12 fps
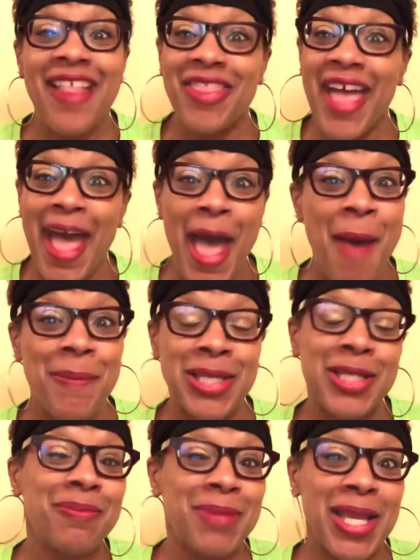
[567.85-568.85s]
That happened
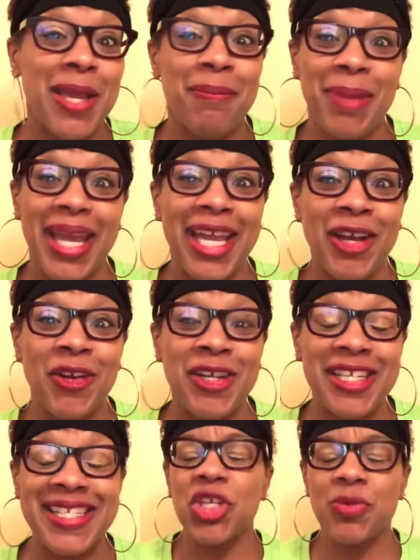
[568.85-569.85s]
to me in
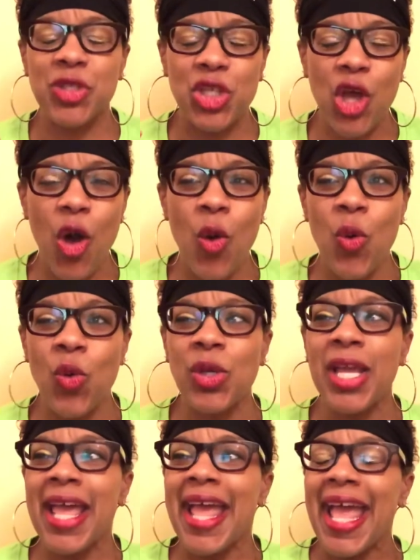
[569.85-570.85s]
Paris. It was cold
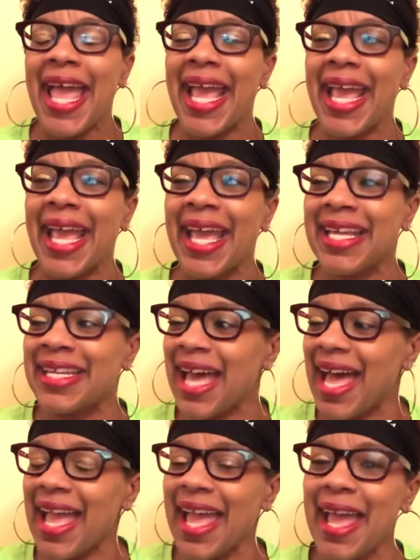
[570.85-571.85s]
and
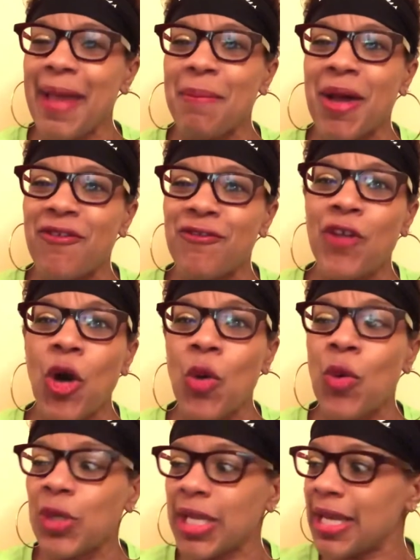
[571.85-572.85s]
I had my
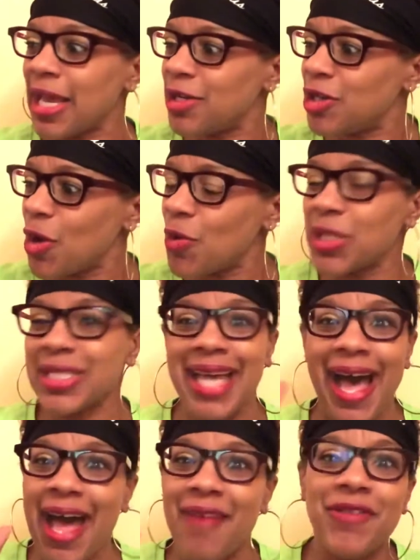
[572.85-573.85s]
phone, and I noticed
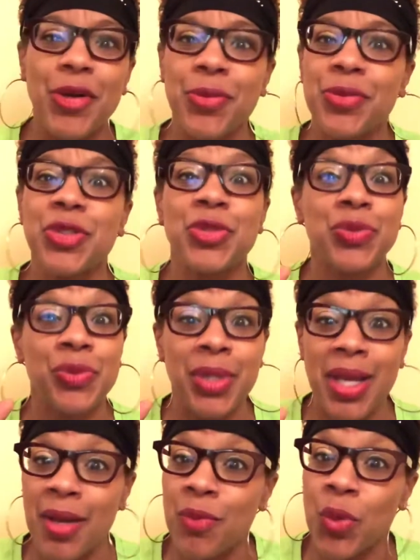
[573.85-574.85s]
iPhones do
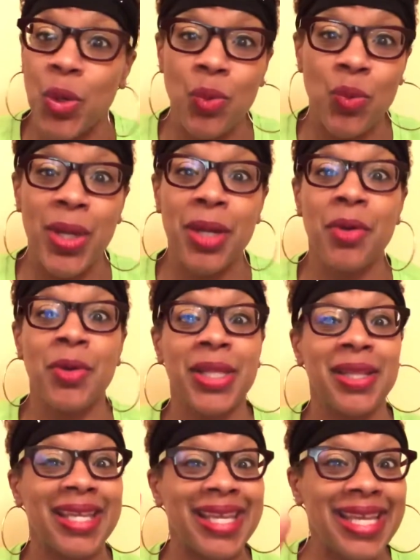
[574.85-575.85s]
not work well
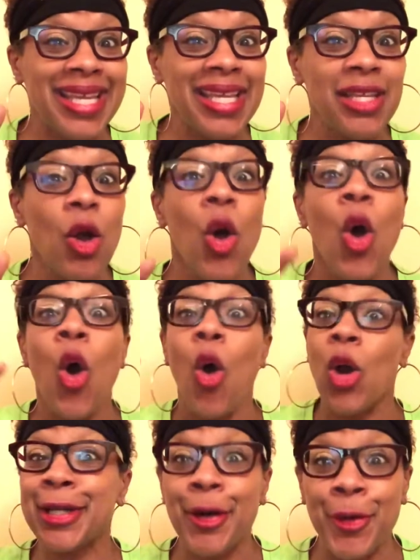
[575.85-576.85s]
in the heat
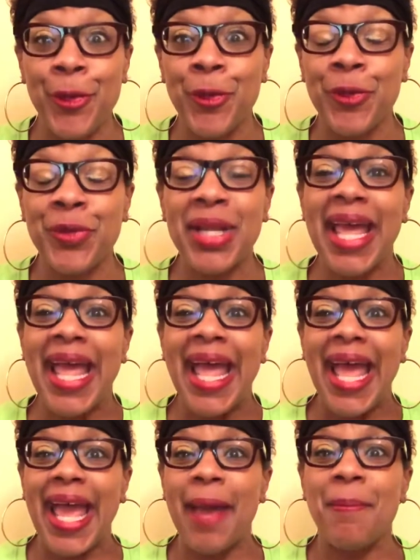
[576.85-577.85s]
or cold,
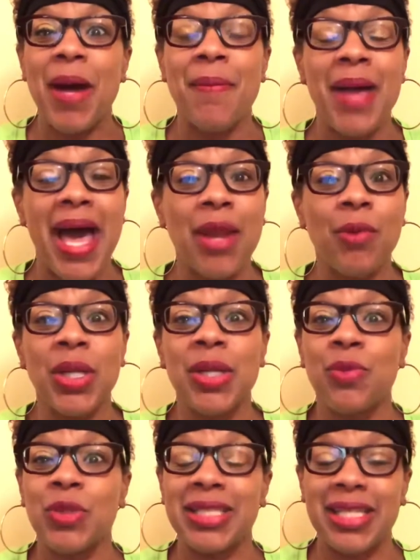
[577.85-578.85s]
and my battery
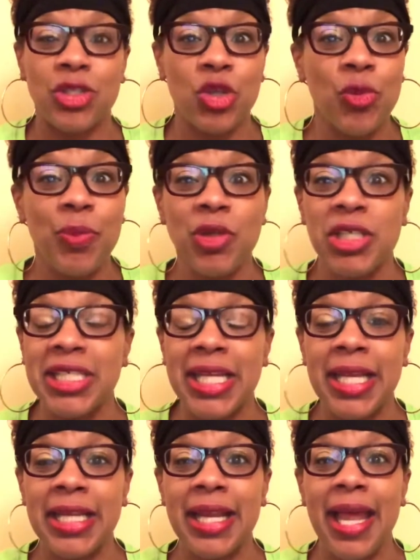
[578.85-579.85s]
was at
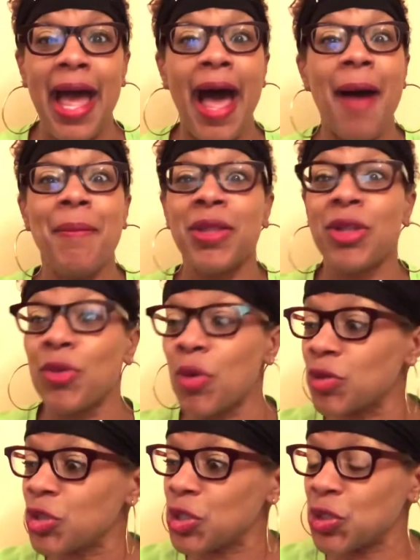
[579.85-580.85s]
2%. I'm in the
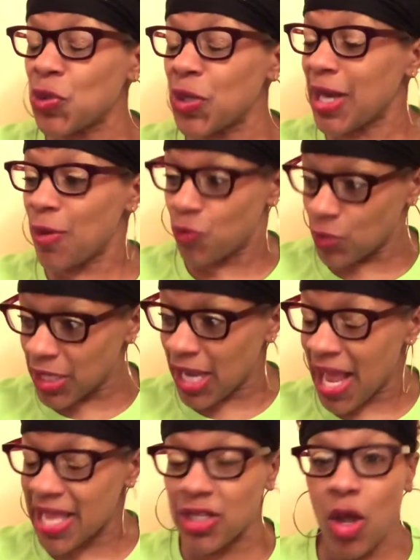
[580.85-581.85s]
grocery store and I
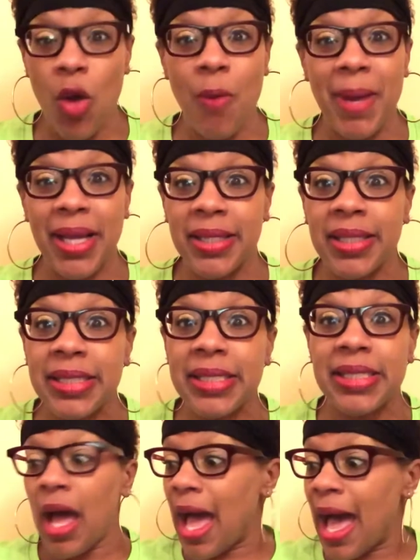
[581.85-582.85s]
realized, oh my
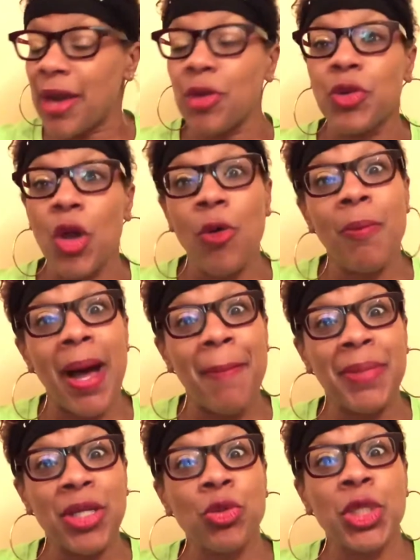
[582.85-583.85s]
goodness, I don't know my
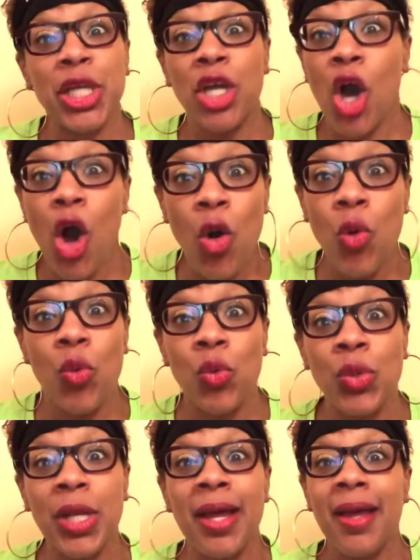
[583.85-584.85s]
building
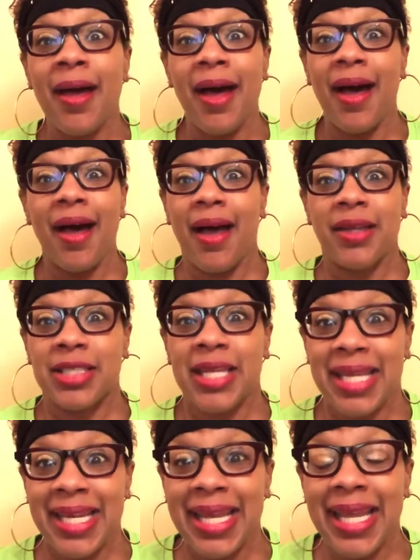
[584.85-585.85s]
code to
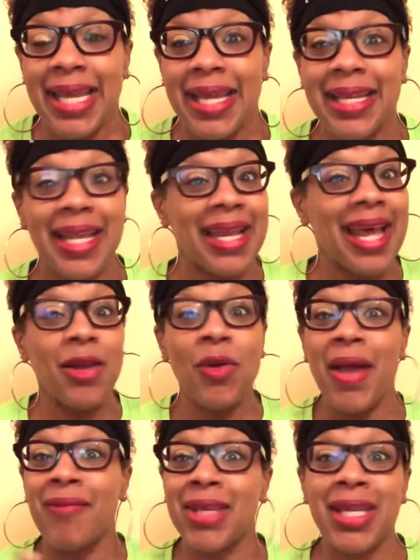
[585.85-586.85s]
get in, and I don't
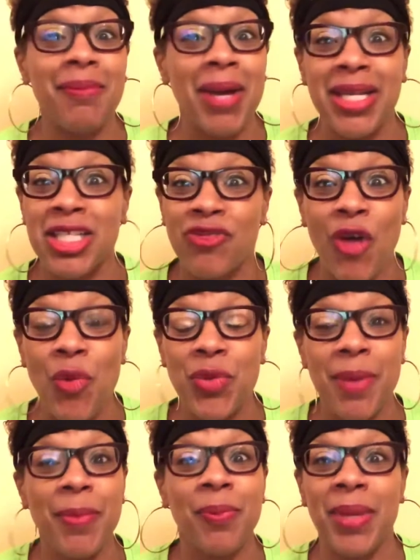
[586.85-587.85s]
have anybody's phone
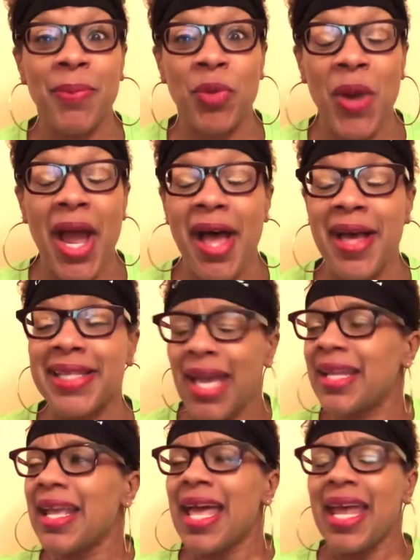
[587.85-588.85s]
number memorized.
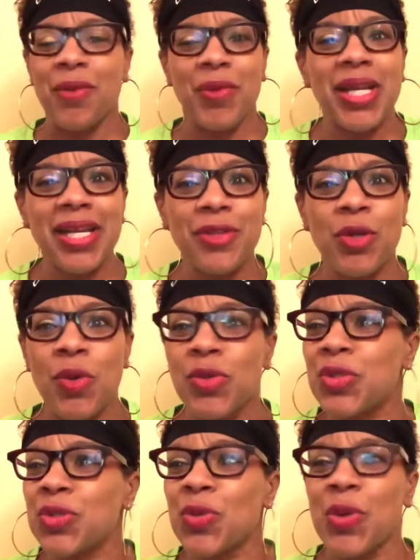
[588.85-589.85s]
And I ran out the
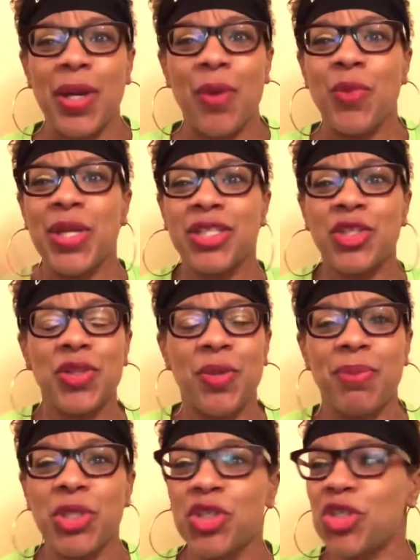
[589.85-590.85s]
grocery store and I went to the
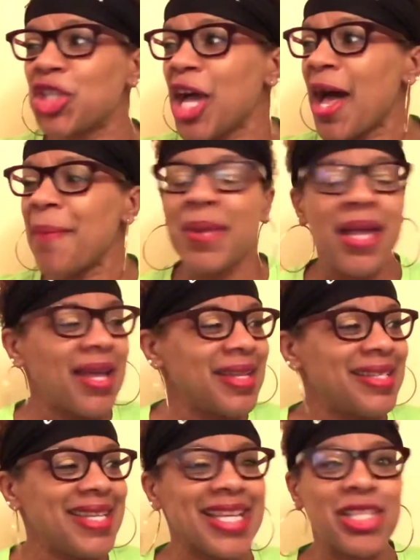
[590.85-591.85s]
butcher shop
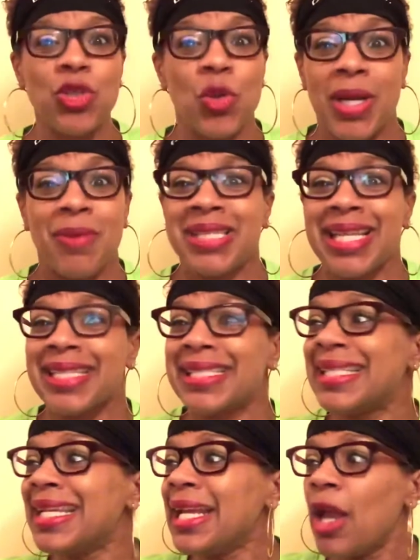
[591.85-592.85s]
next door, and I was like,
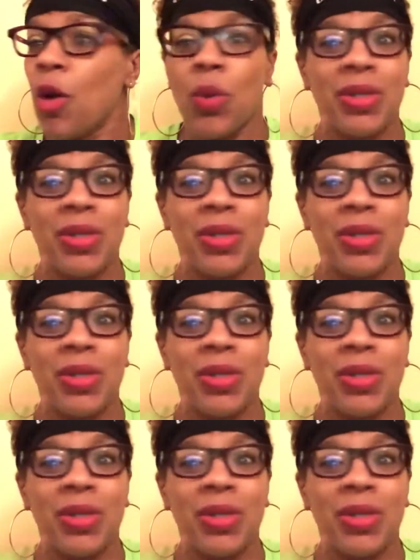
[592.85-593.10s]
Stilo,